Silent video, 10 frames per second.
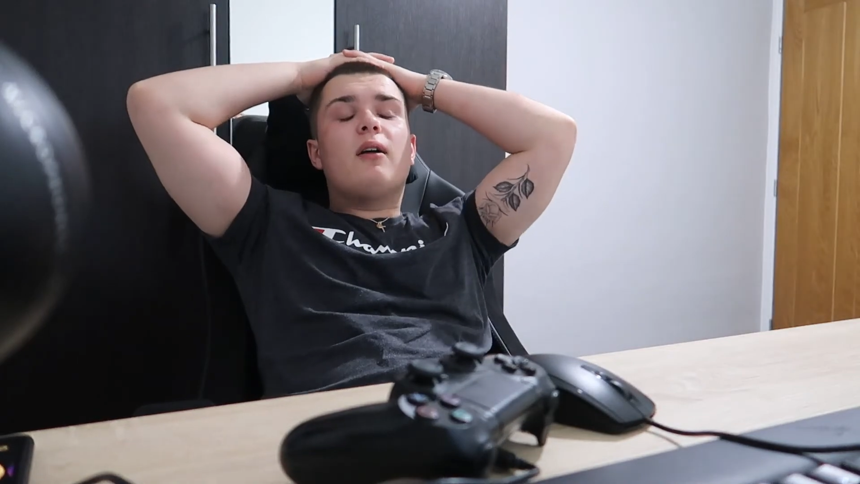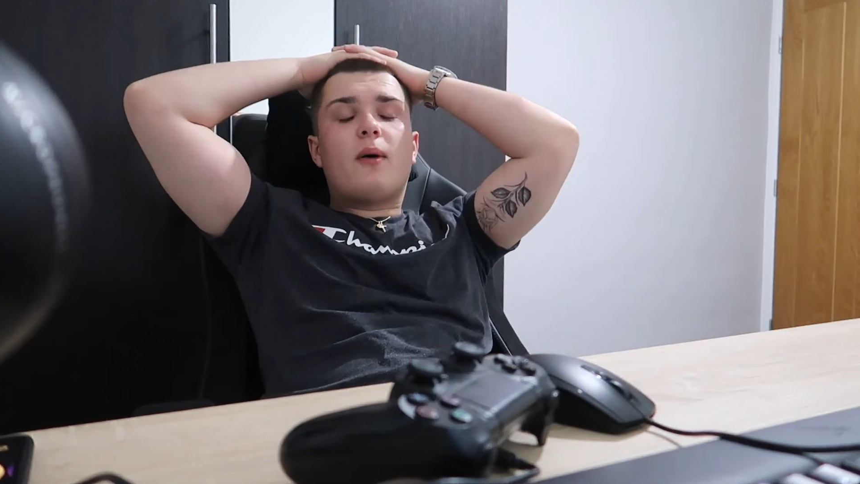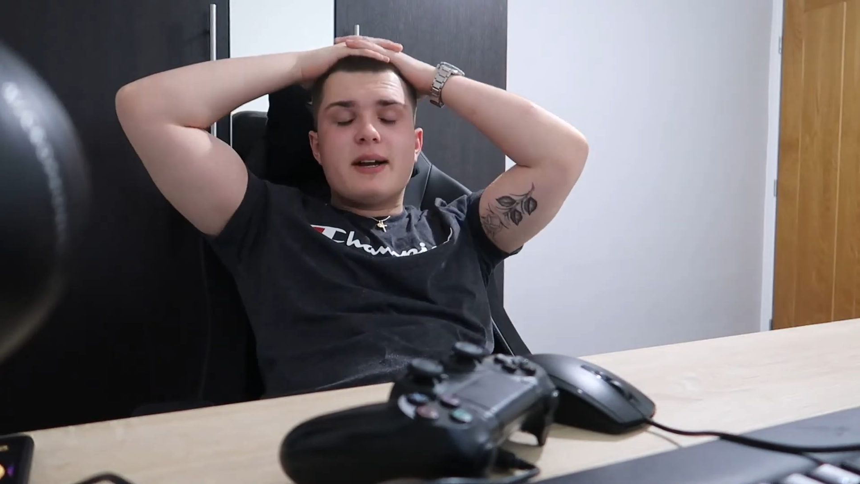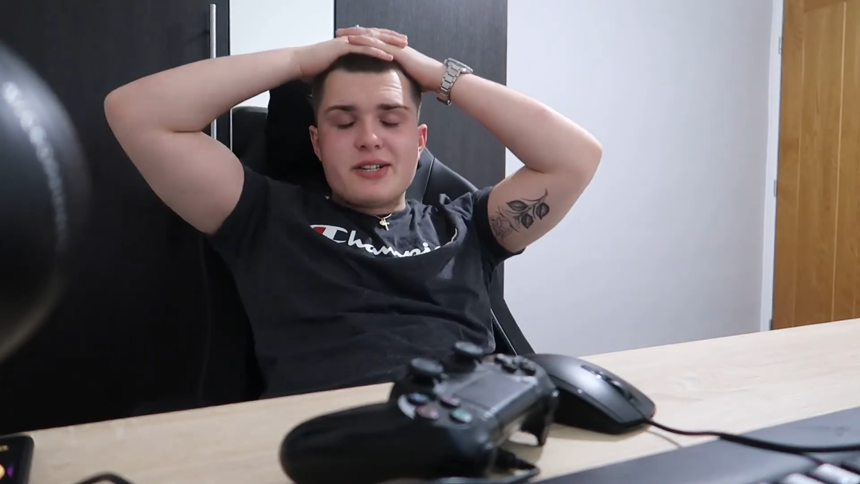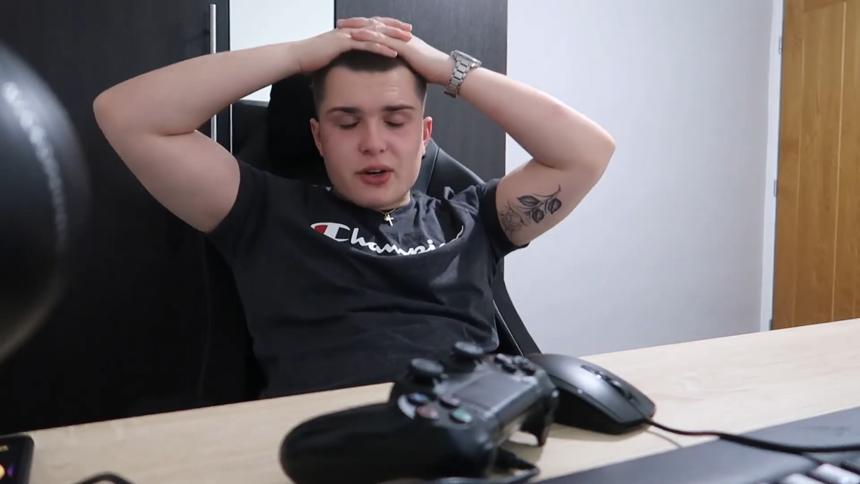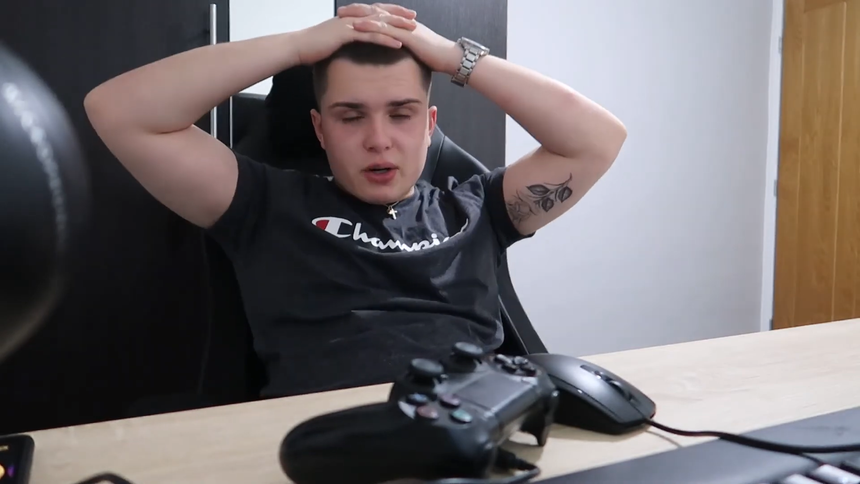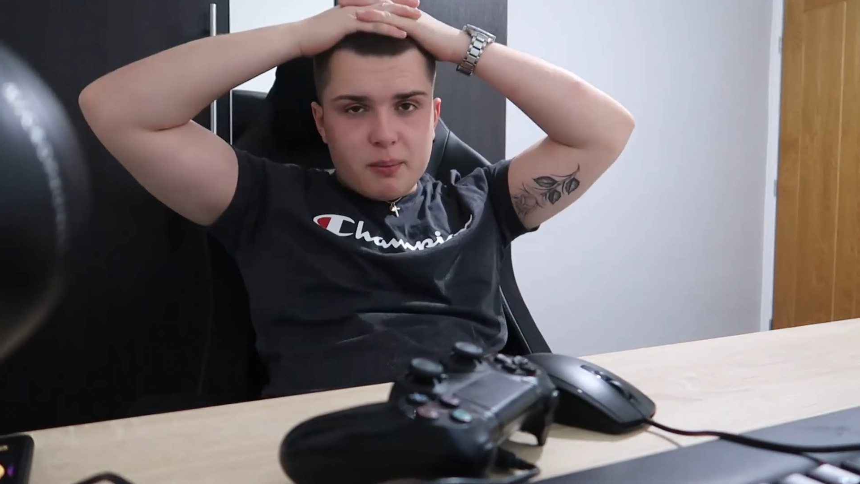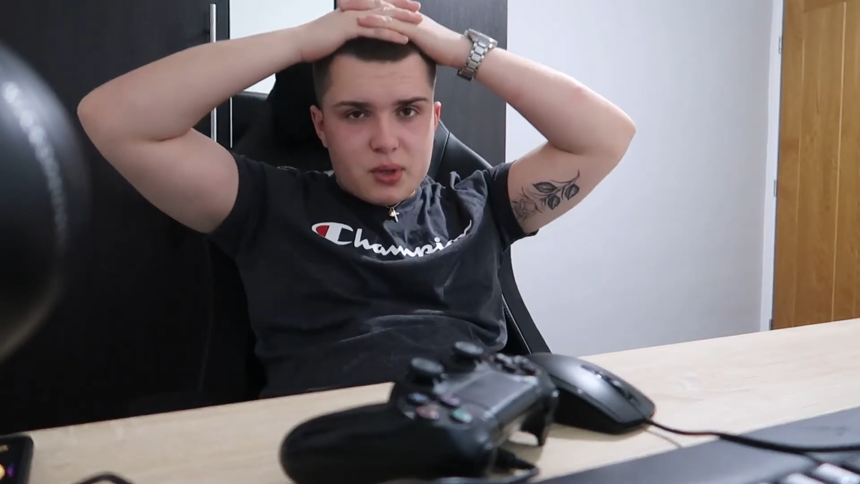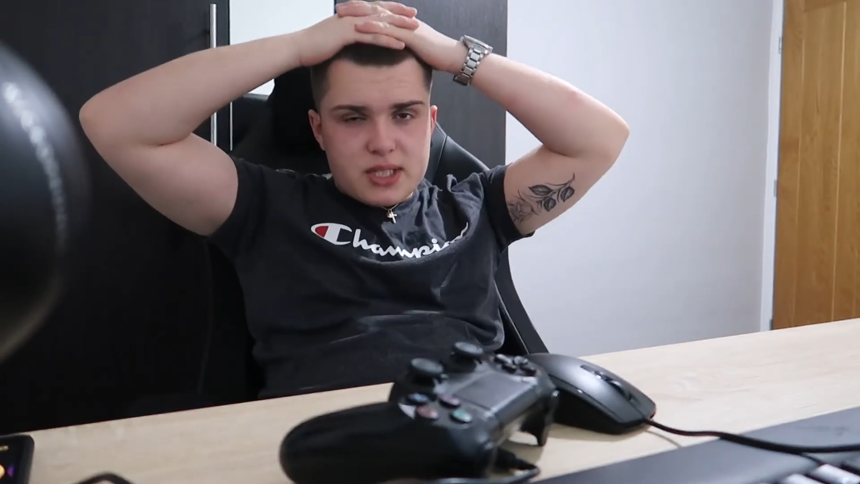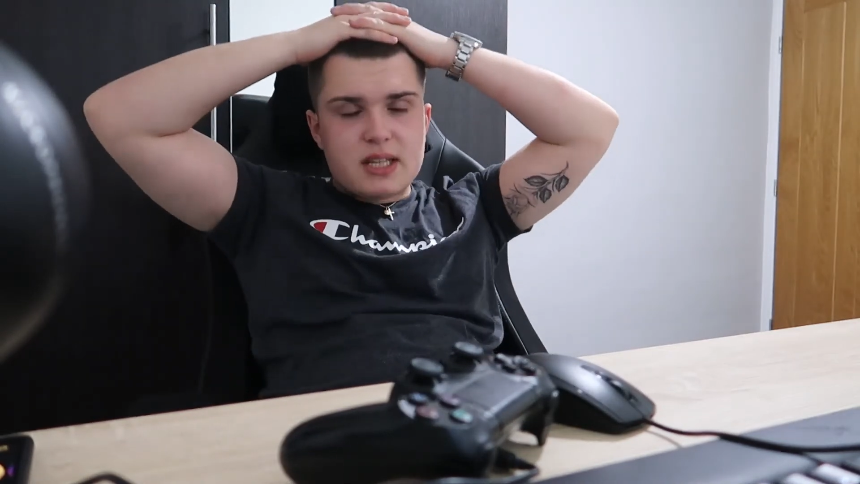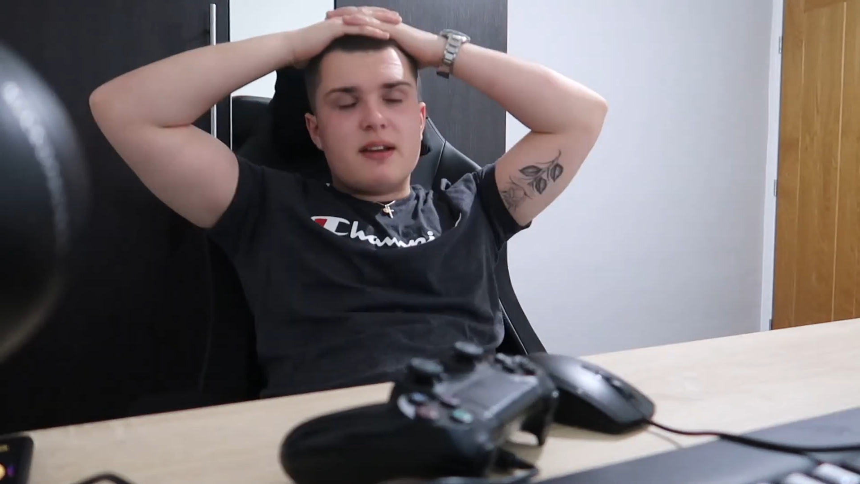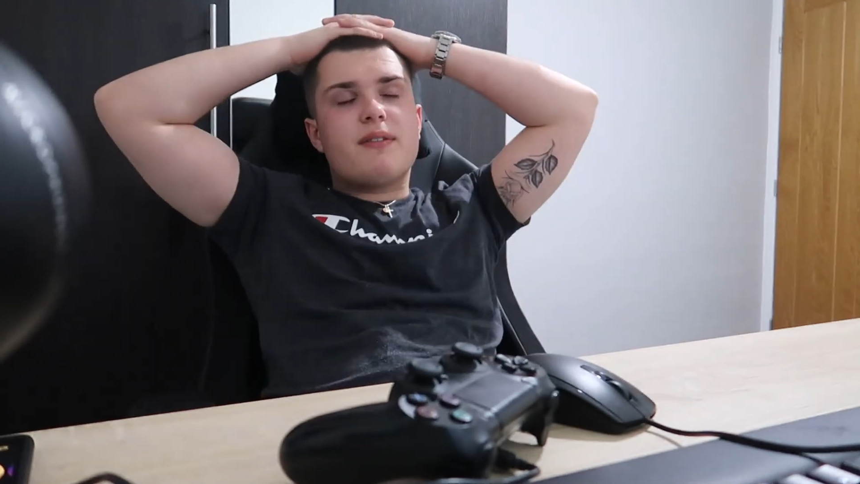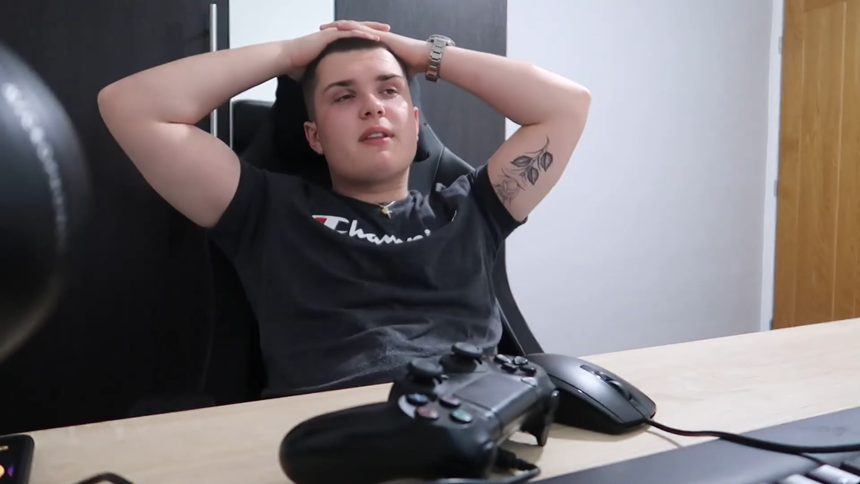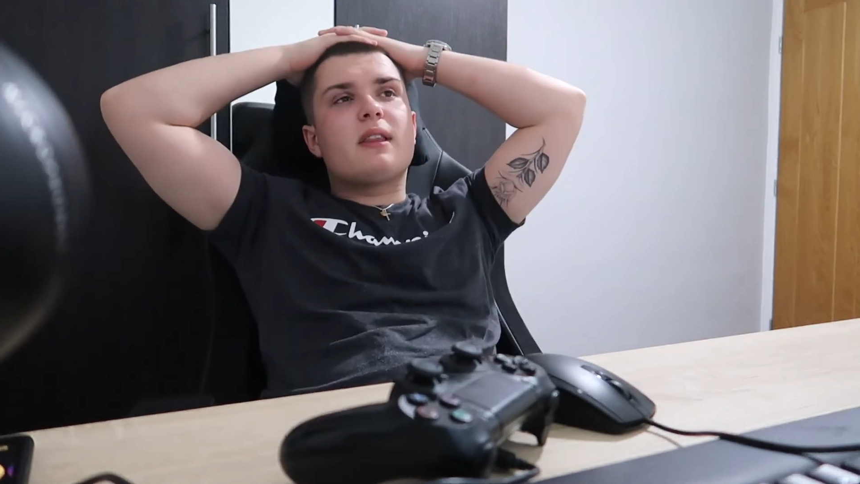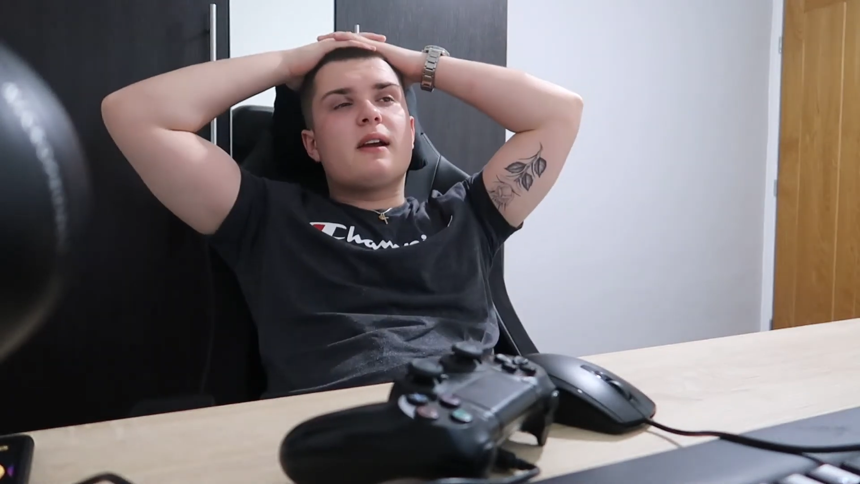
always look on a positive.